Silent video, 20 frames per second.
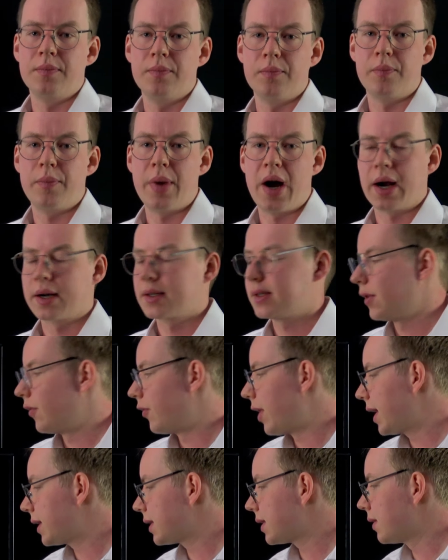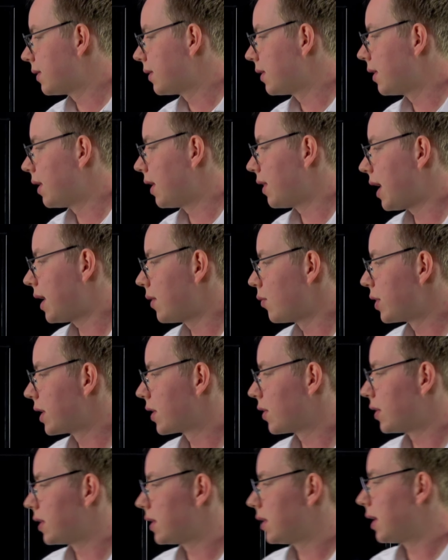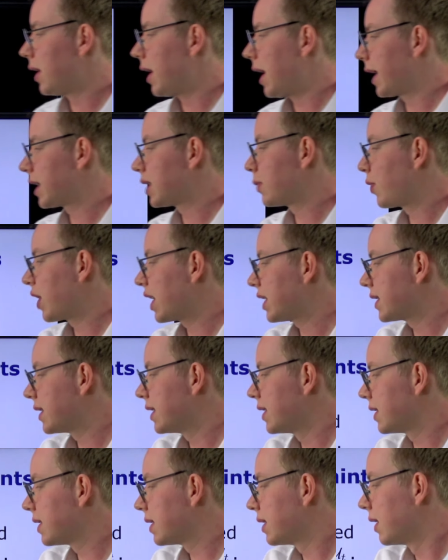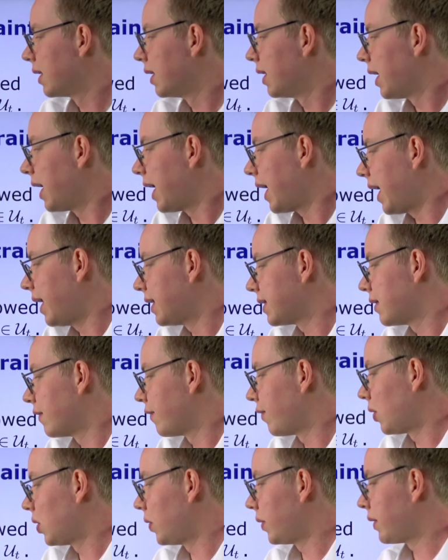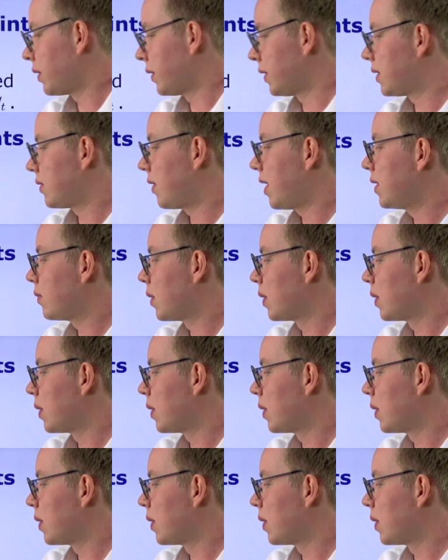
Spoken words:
marked in red, then we could express this as the following constraint.